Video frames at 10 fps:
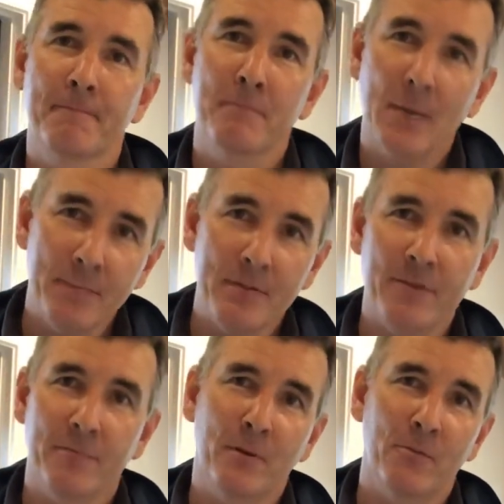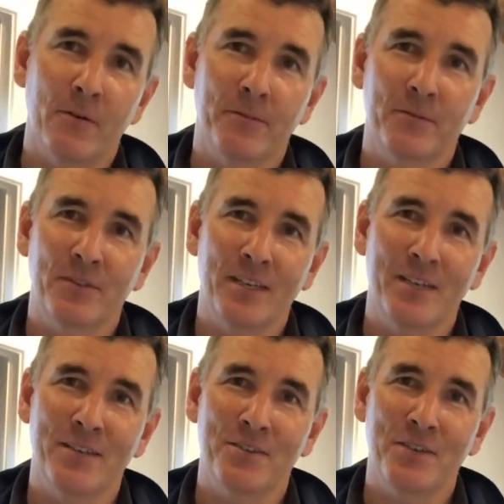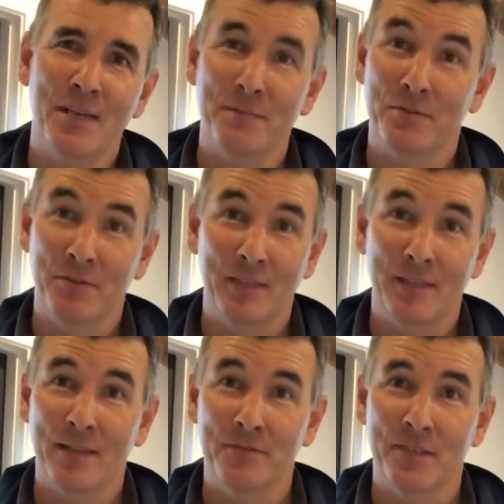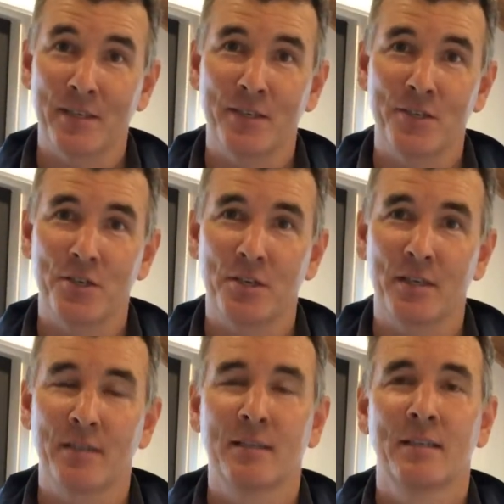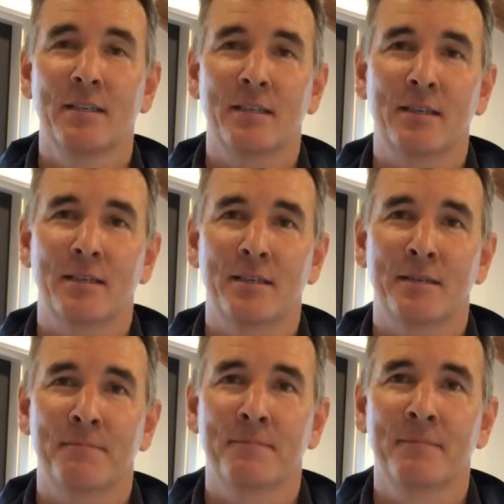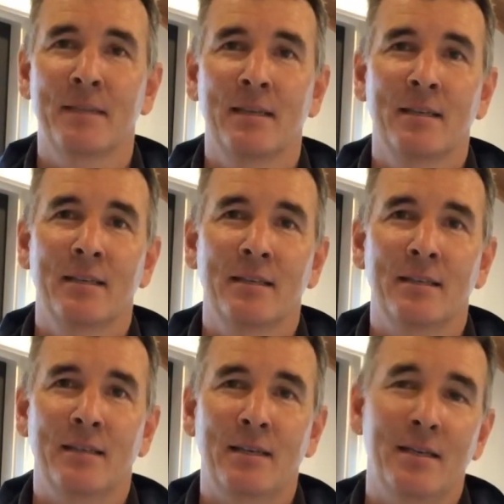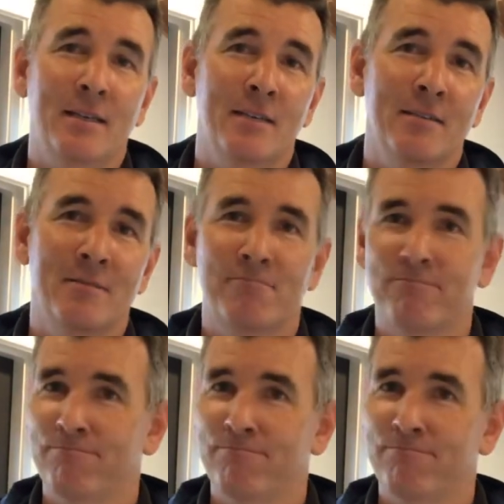Maybe if my wife was here, she absolutely loves air conditioning, and